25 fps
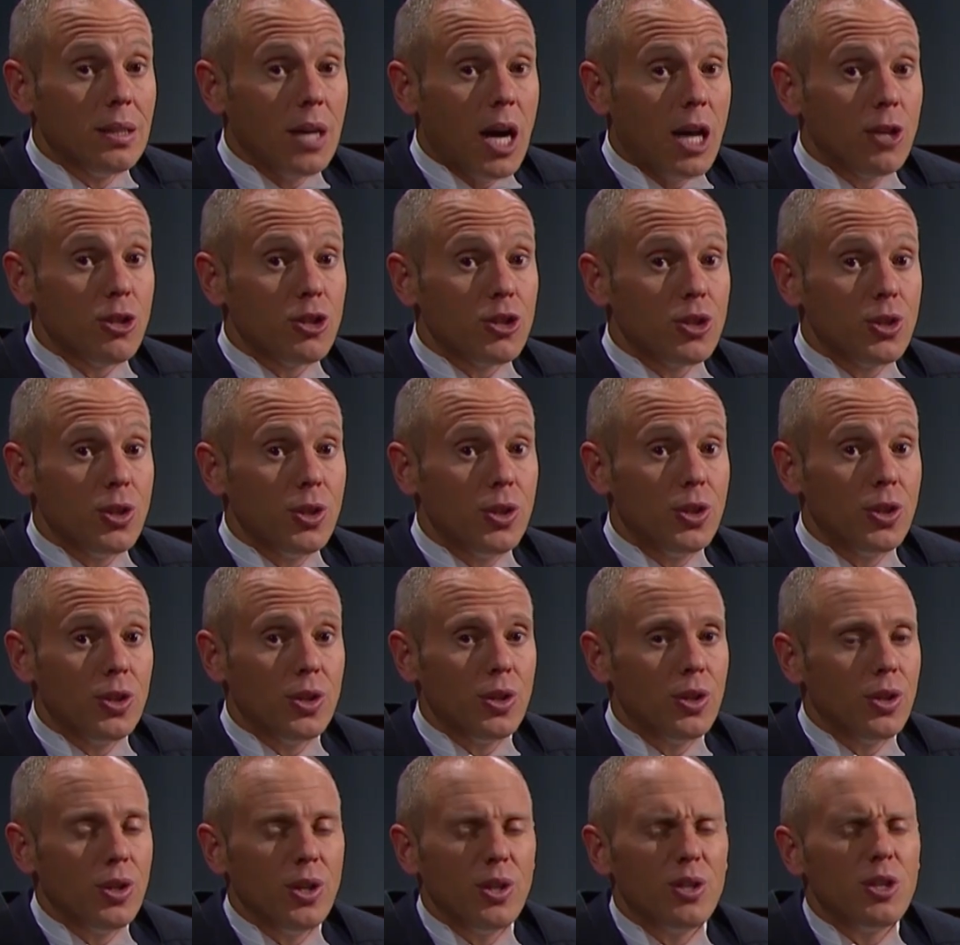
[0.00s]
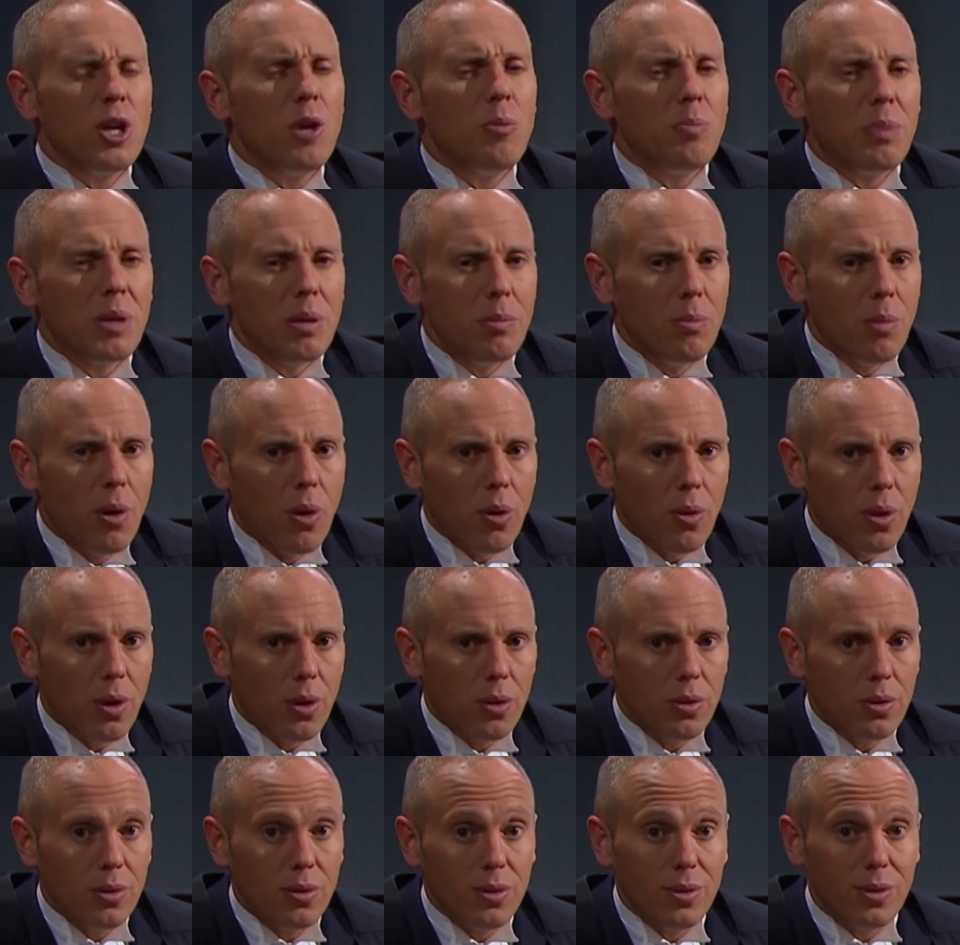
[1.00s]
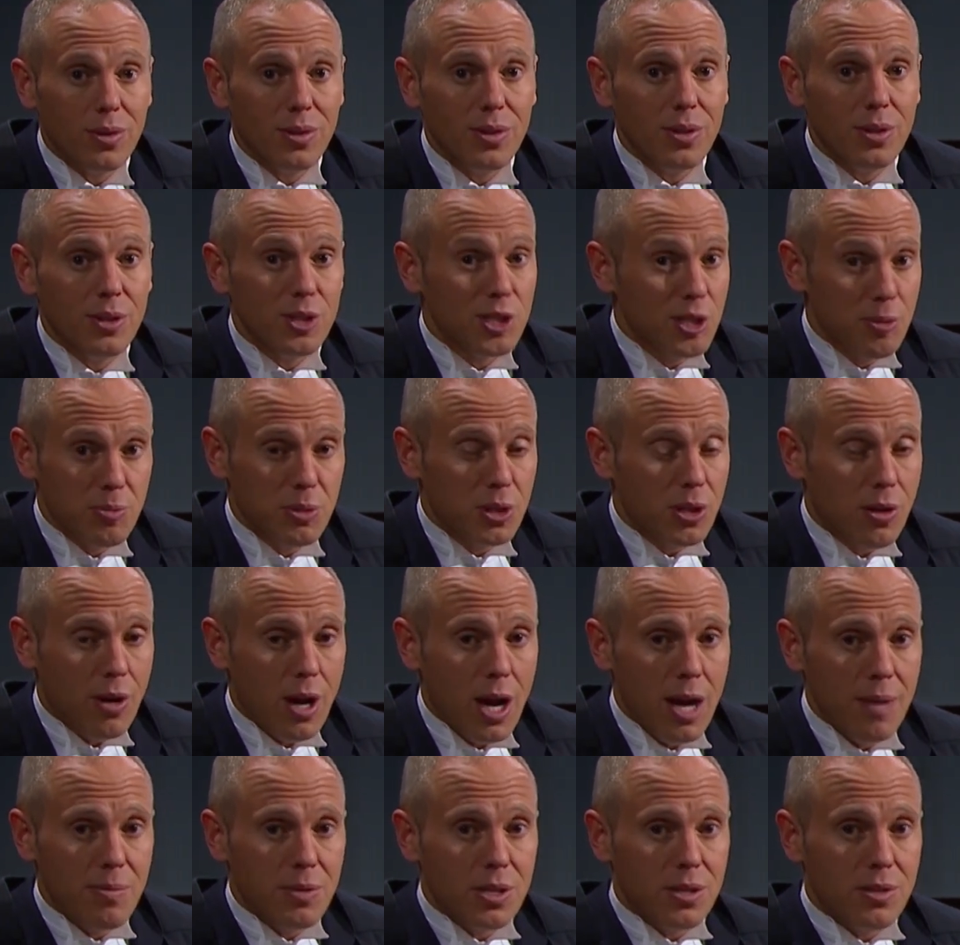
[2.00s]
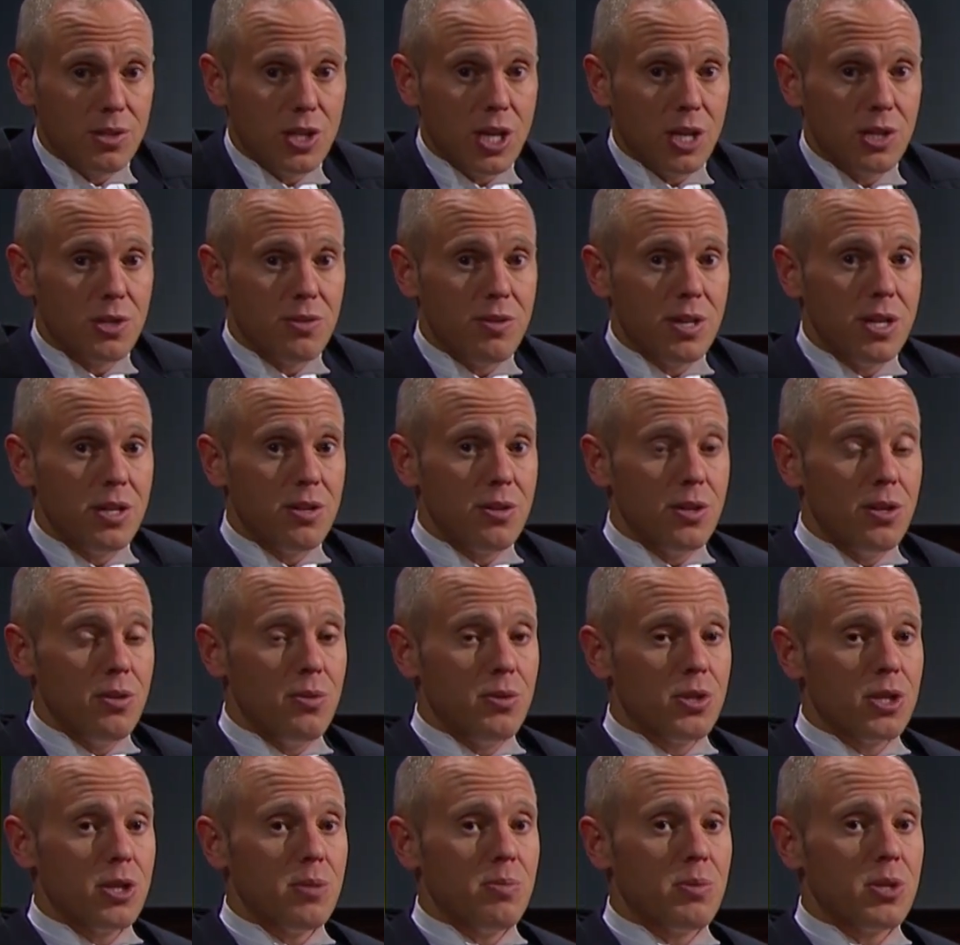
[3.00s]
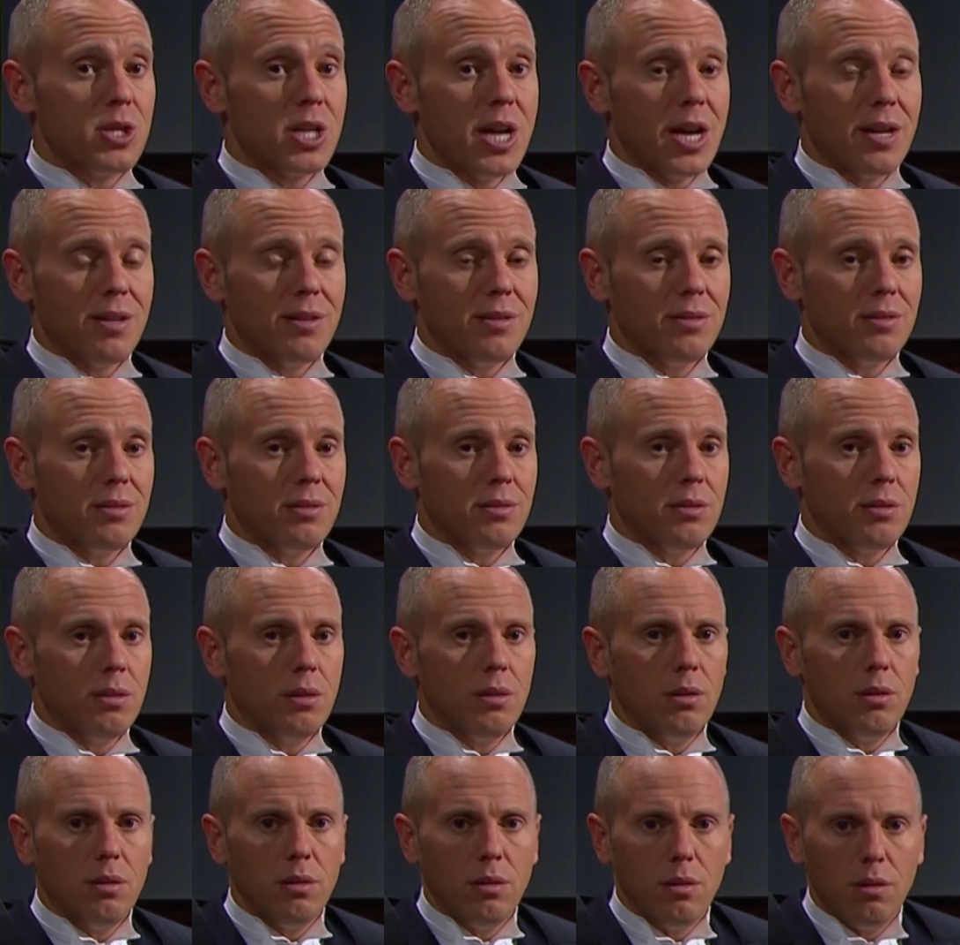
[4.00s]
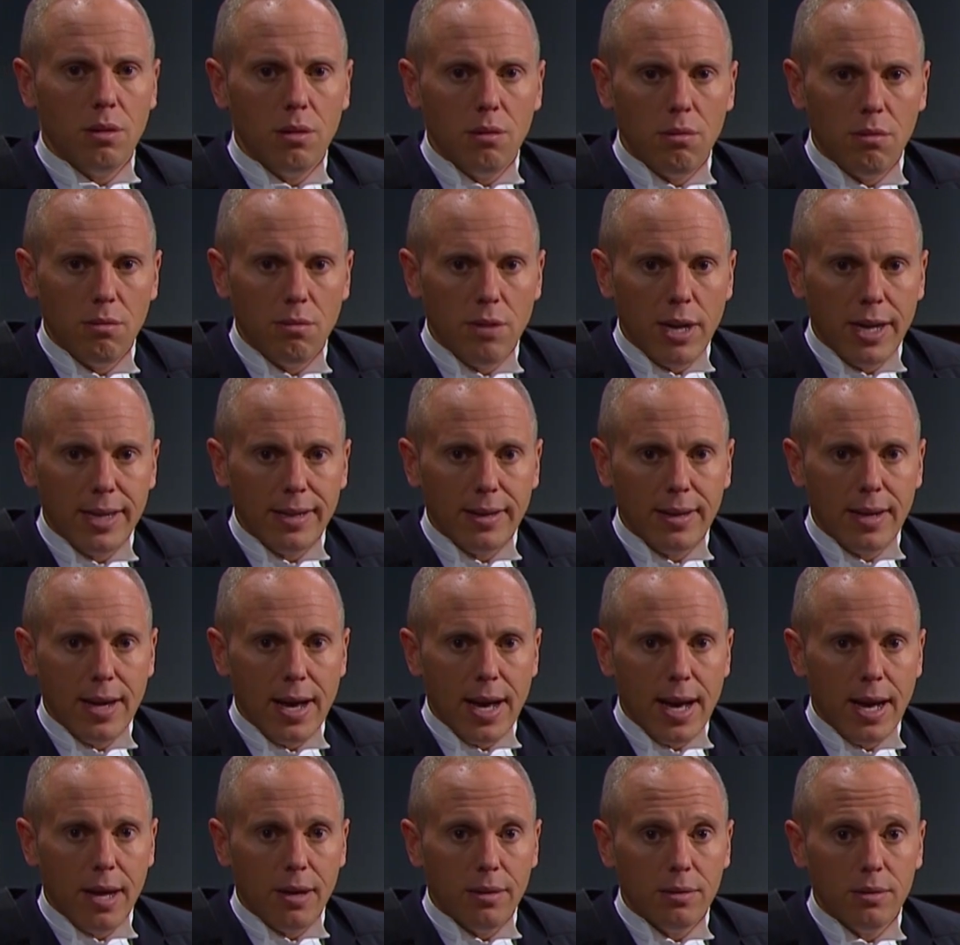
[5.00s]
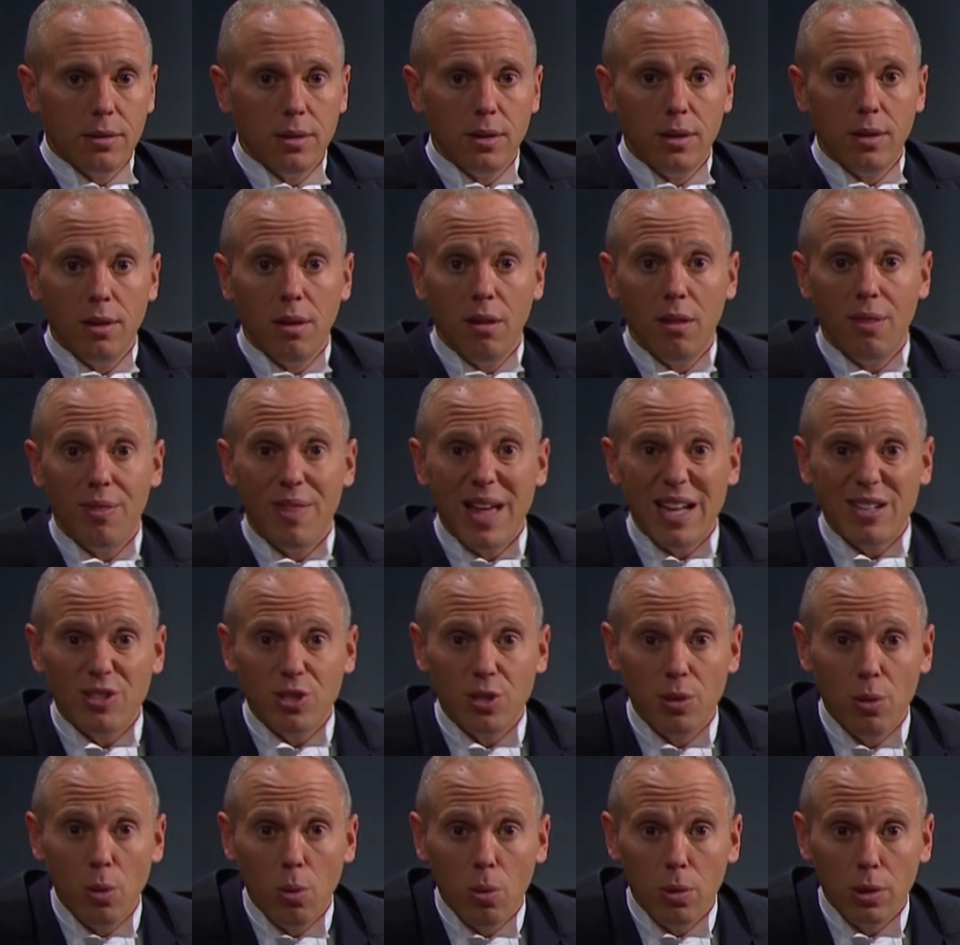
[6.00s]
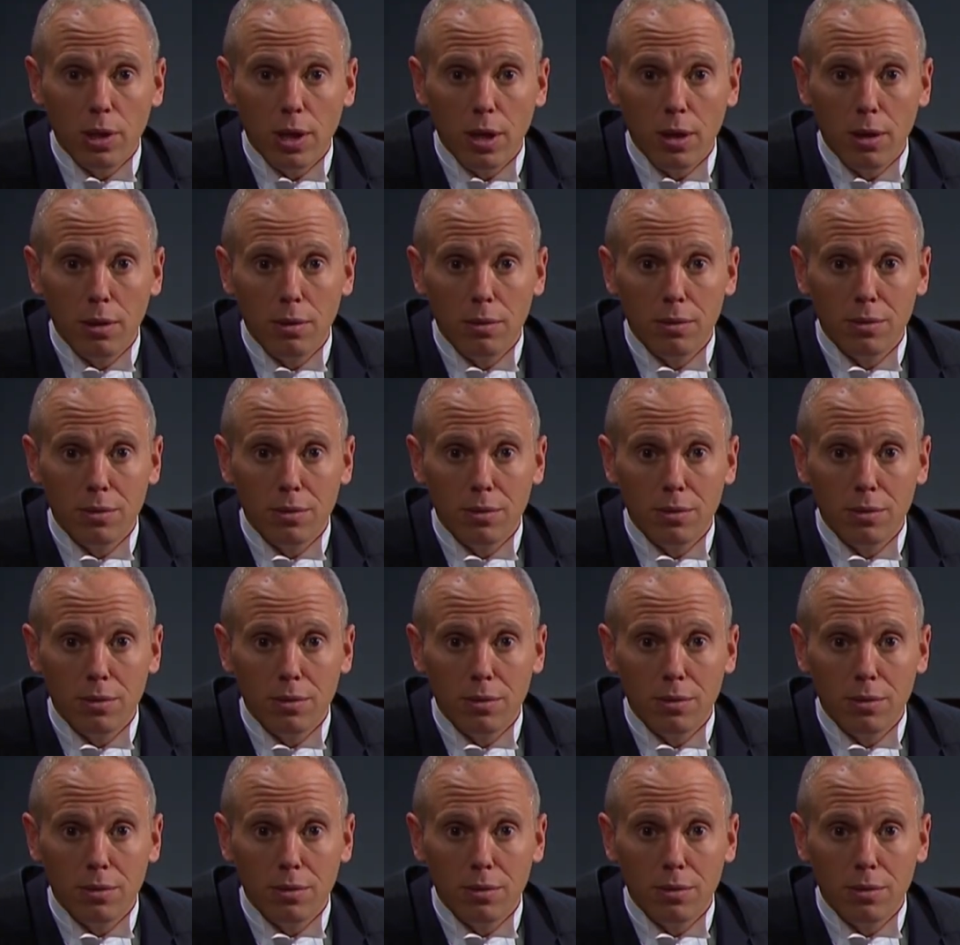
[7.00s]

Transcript: Understood? Don't be a moron. Subscribe to Judge Rinder YouTube channel right now. That's an order.